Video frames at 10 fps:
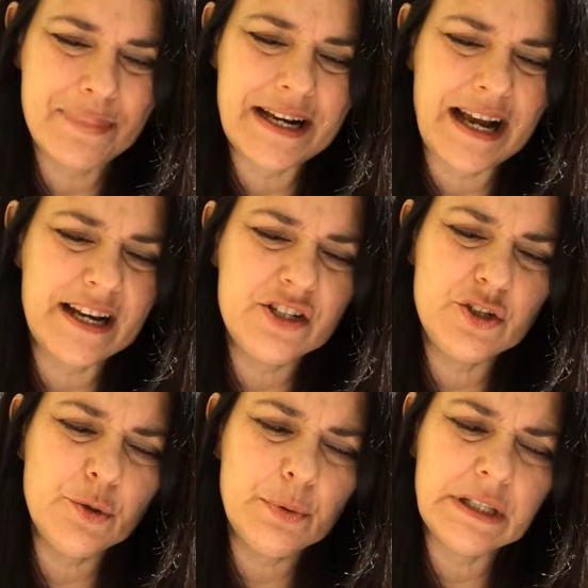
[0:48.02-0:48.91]
But I
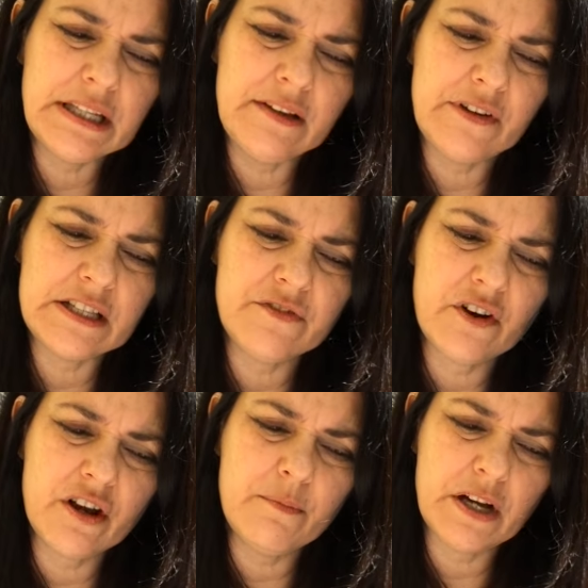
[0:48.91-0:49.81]
do believe it's
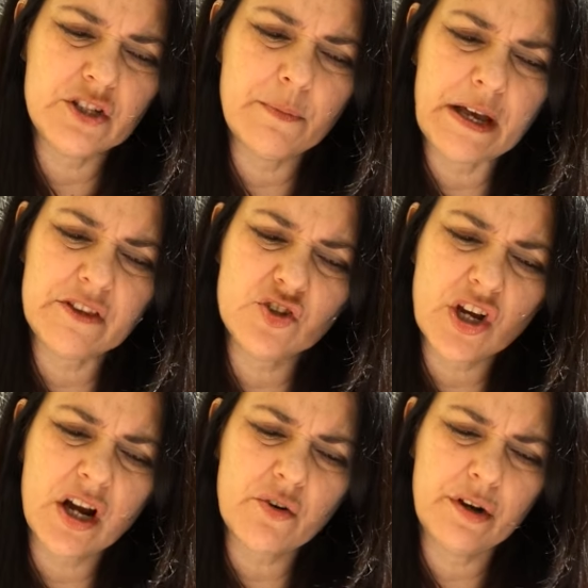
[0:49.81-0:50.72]
very much about the
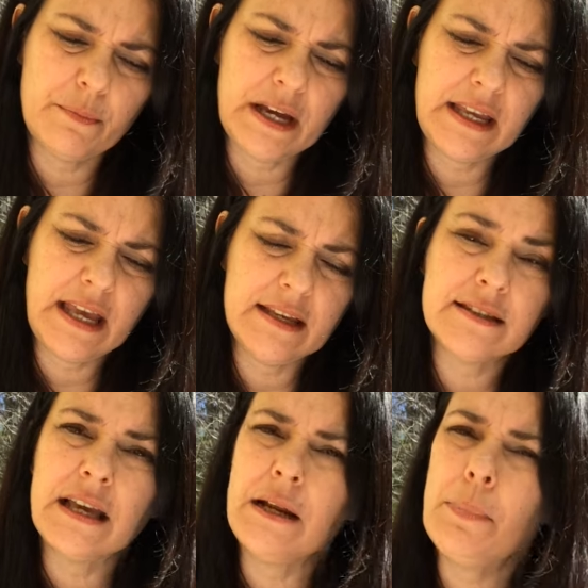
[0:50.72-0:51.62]
chakra in my
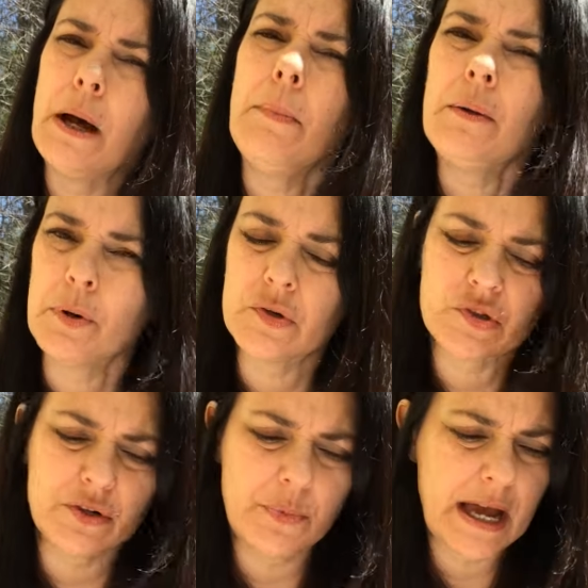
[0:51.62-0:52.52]
case and about my
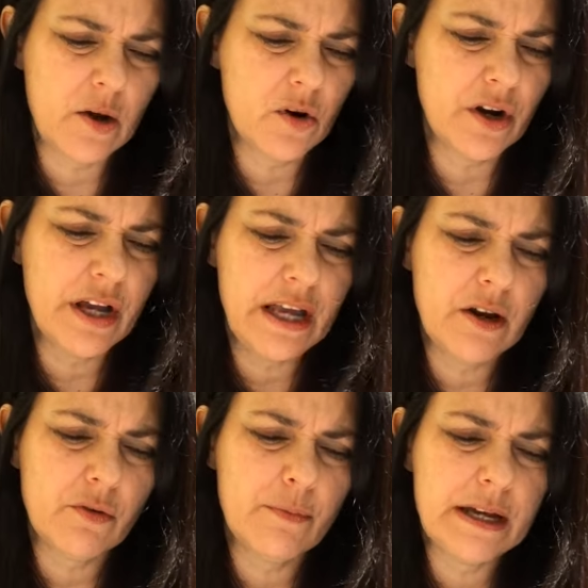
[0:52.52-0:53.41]
personal power.
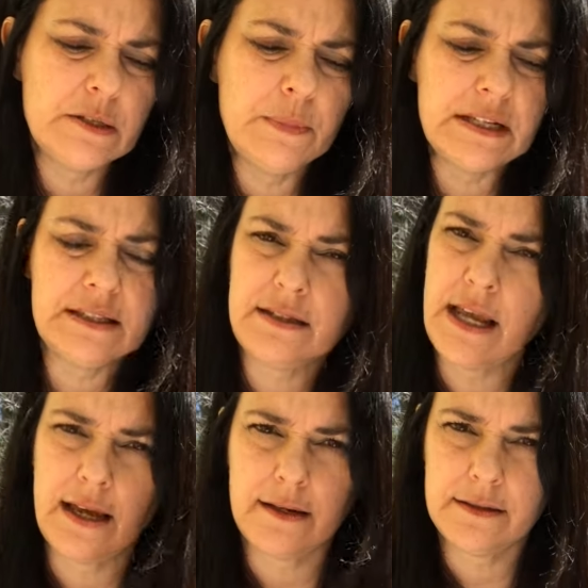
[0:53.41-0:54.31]
It reminds me to
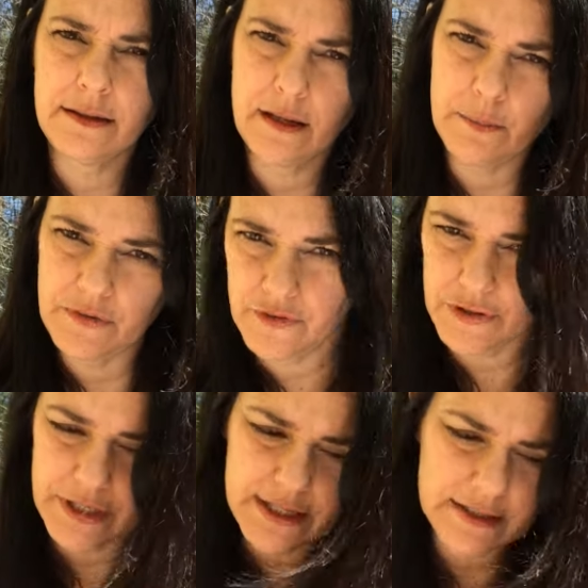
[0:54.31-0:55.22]
stand and be
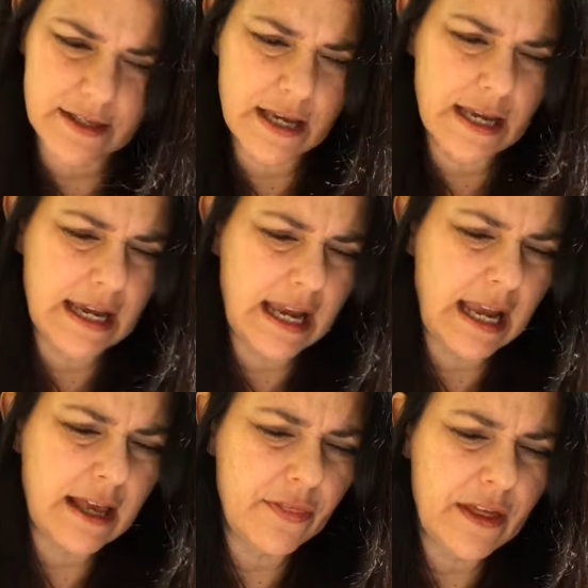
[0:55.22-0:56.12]
fearless.
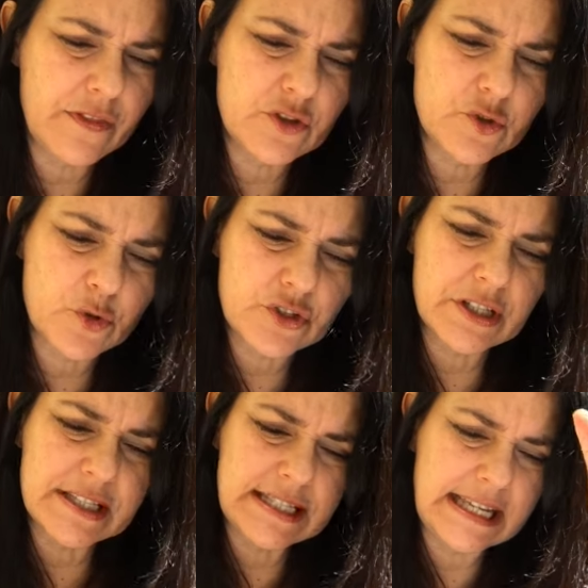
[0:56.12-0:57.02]
And then the Source
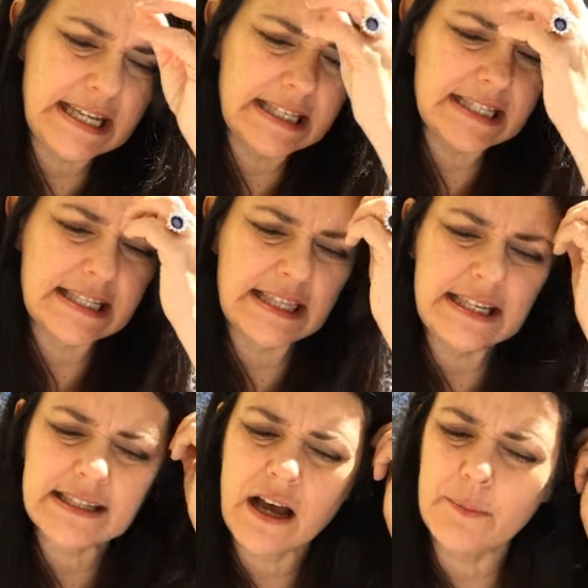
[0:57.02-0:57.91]
Holistic Healing said,
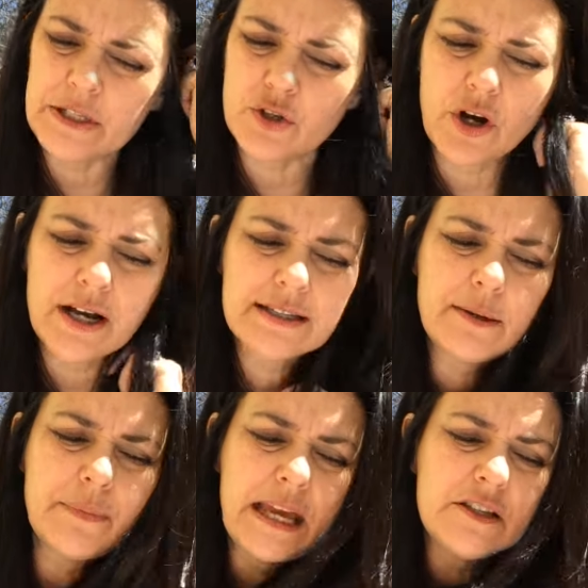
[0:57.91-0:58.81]
these comments are
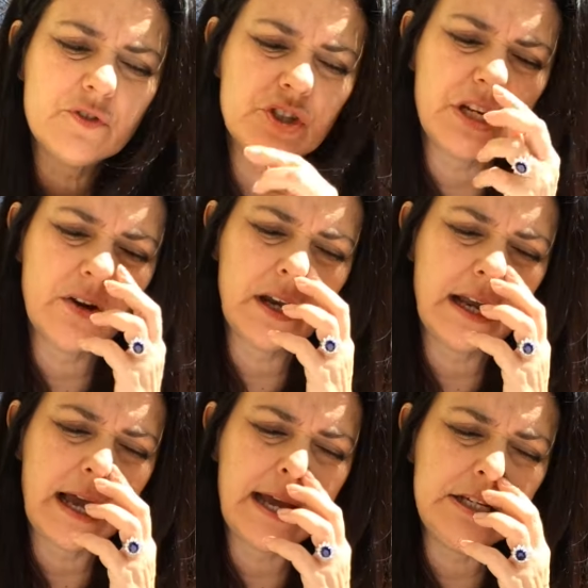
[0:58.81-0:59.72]
awesome. Thanks for
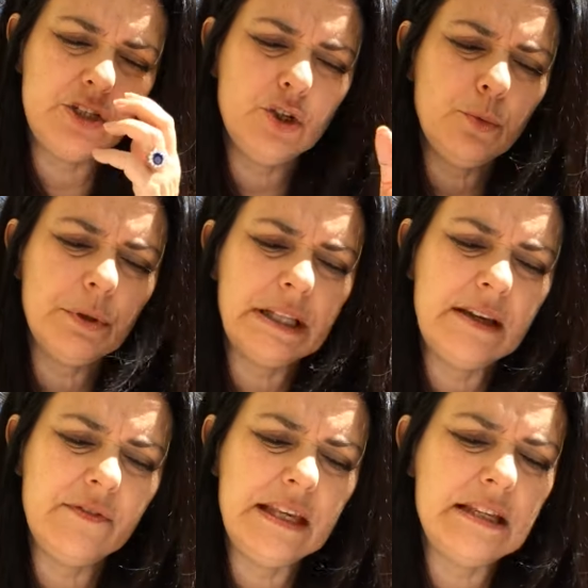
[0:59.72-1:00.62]
sharing. I do
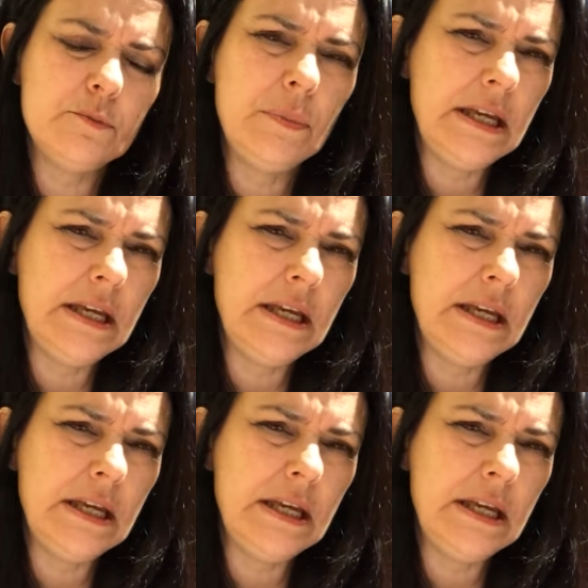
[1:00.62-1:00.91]
believe these